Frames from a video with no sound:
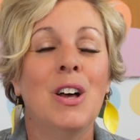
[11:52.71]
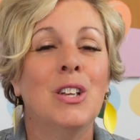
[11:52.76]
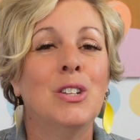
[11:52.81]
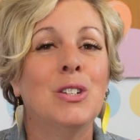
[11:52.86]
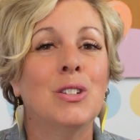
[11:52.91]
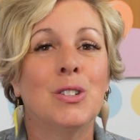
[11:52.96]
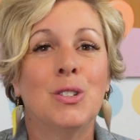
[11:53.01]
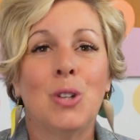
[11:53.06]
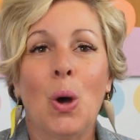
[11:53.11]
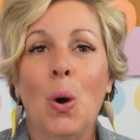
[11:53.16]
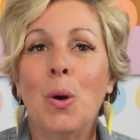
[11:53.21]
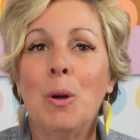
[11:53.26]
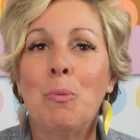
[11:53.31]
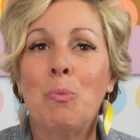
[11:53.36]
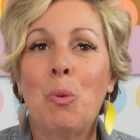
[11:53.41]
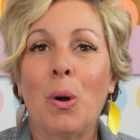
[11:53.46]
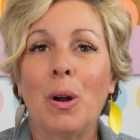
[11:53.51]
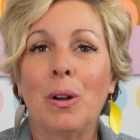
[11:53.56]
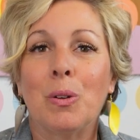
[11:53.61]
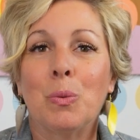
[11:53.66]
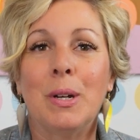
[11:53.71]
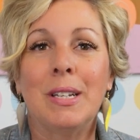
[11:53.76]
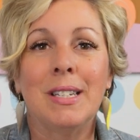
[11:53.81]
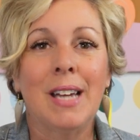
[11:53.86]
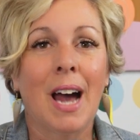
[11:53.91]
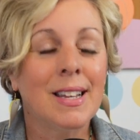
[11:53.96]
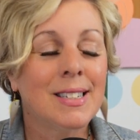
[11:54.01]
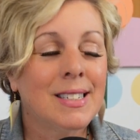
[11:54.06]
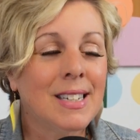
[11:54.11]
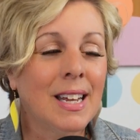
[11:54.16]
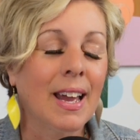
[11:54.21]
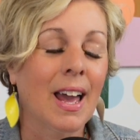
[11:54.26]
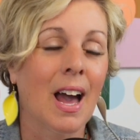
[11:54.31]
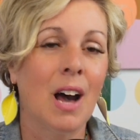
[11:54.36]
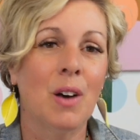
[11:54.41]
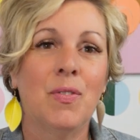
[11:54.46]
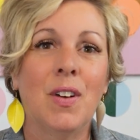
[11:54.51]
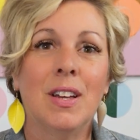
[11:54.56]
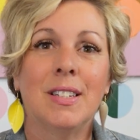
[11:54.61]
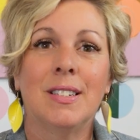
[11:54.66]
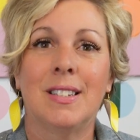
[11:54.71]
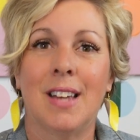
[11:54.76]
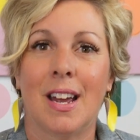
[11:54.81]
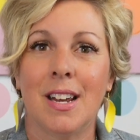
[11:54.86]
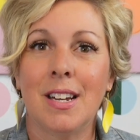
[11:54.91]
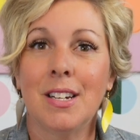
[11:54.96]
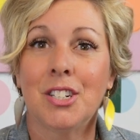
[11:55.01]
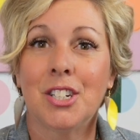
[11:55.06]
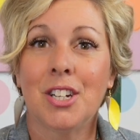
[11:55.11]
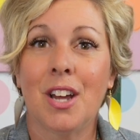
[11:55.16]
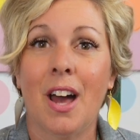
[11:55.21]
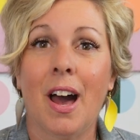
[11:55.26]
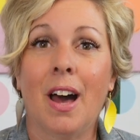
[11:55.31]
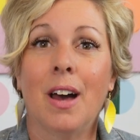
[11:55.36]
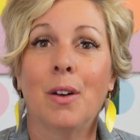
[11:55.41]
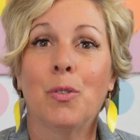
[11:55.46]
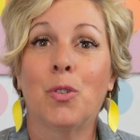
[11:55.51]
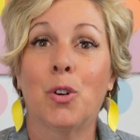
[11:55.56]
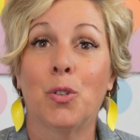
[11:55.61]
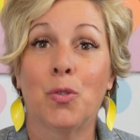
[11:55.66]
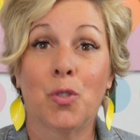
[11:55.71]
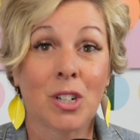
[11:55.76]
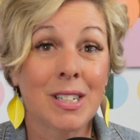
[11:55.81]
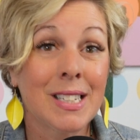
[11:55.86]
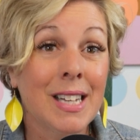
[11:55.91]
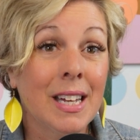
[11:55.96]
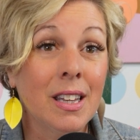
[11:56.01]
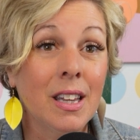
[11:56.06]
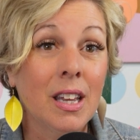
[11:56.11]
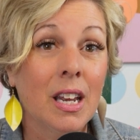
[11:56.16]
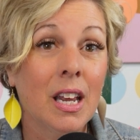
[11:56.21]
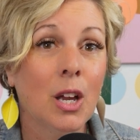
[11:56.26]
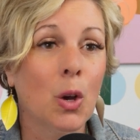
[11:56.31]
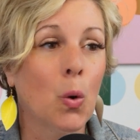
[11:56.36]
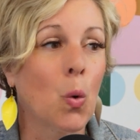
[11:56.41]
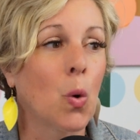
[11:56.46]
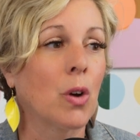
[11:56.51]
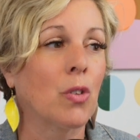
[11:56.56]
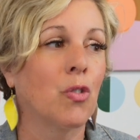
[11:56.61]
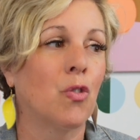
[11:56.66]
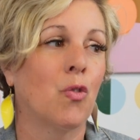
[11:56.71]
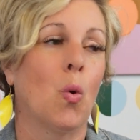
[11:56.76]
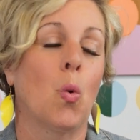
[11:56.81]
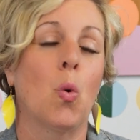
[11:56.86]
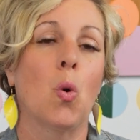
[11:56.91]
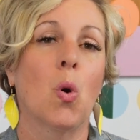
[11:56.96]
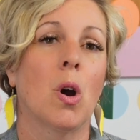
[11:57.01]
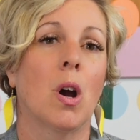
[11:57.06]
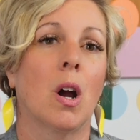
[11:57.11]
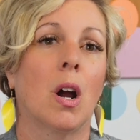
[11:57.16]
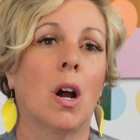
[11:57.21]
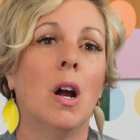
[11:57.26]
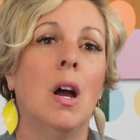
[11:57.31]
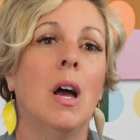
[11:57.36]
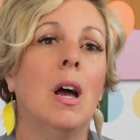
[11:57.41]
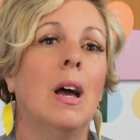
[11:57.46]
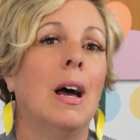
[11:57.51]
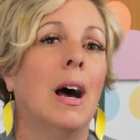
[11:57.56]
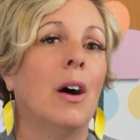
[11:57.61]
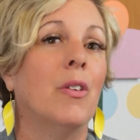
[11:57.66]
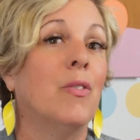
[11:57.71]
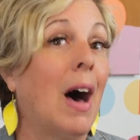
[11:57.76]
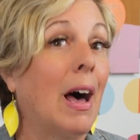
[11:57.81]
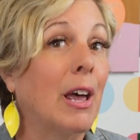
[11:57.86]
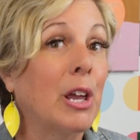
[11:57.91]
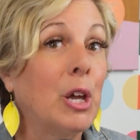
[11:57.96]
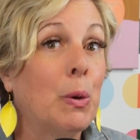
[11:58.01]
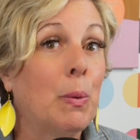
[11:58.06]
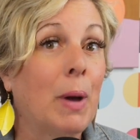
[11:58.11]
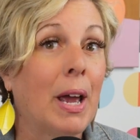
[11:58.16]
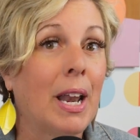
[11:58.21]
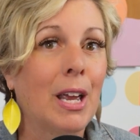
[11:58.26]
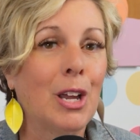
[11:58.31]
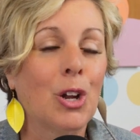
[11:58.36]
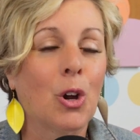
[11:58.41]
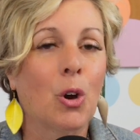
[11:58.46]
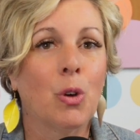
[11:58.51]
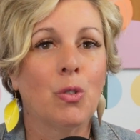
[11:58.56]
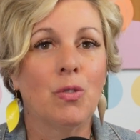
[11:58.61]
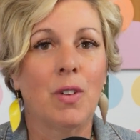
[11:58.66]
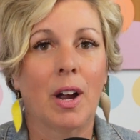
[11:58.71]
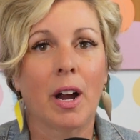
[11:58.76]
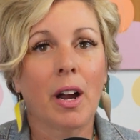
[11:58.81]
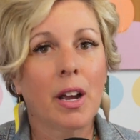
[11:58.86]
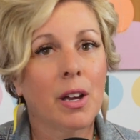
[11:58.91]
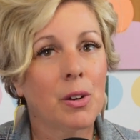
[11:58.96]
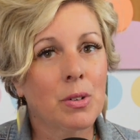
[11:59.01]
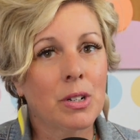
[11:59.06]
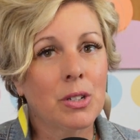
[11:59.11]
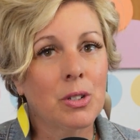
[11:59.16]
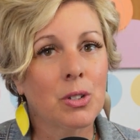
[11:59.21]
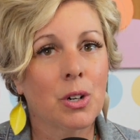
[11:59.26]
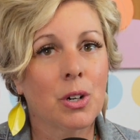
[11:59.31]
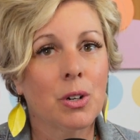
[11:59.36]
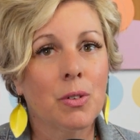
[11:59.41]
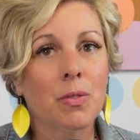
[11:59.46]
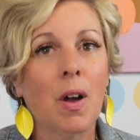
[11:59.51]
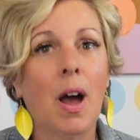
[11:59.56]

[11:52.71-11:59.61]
so important when testing FSH for fertility or for evaluating your ovarian reserve.